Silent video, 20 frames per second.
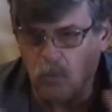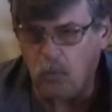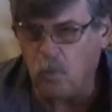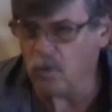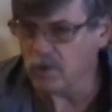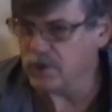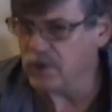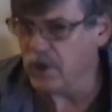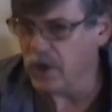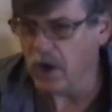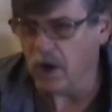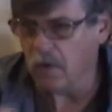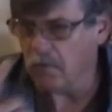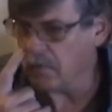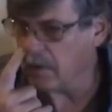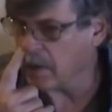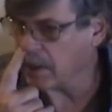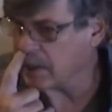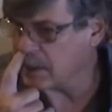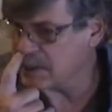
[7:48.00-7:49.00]
you know,
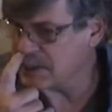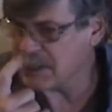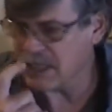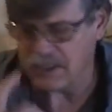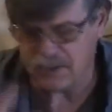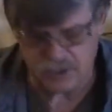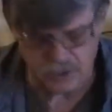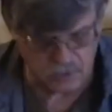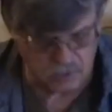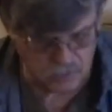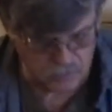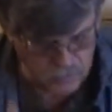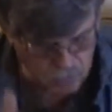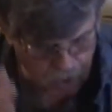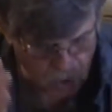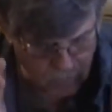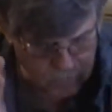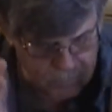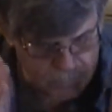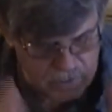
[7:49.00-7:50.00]
like I said, there
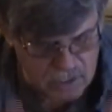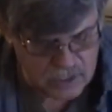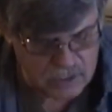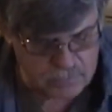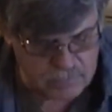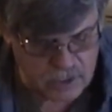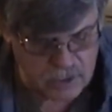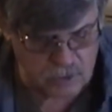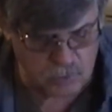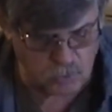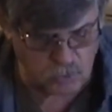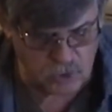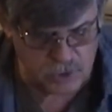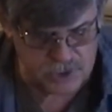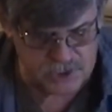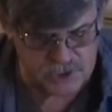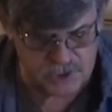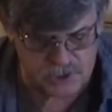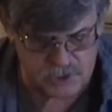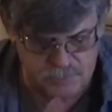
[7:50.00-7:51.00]
are many, many
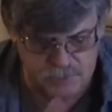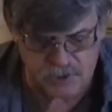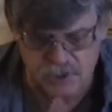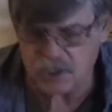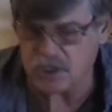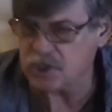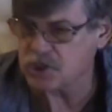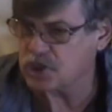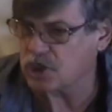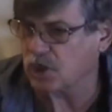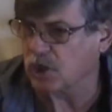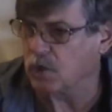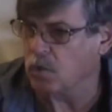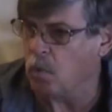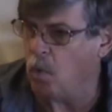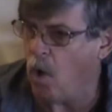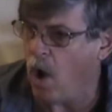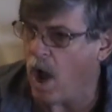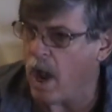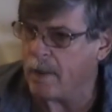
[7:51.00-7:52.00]
reasons potentially
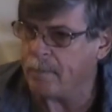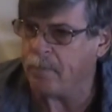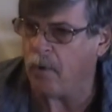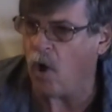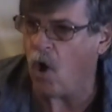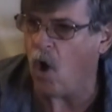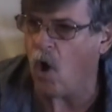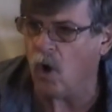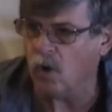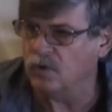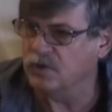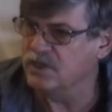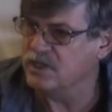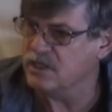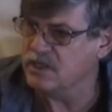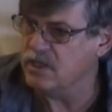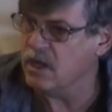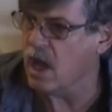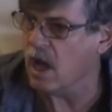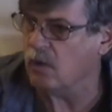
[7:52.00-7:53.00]
why Paul did
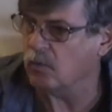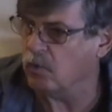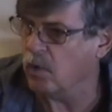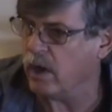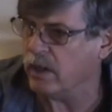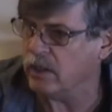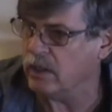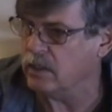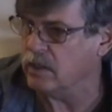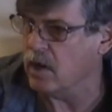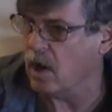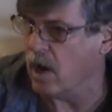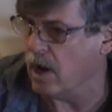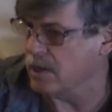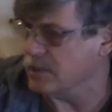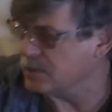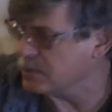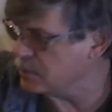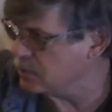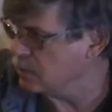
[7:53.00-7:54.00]
not
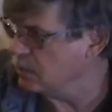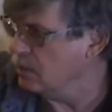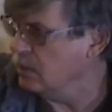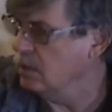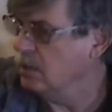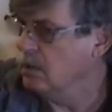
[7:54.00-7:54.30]
recognize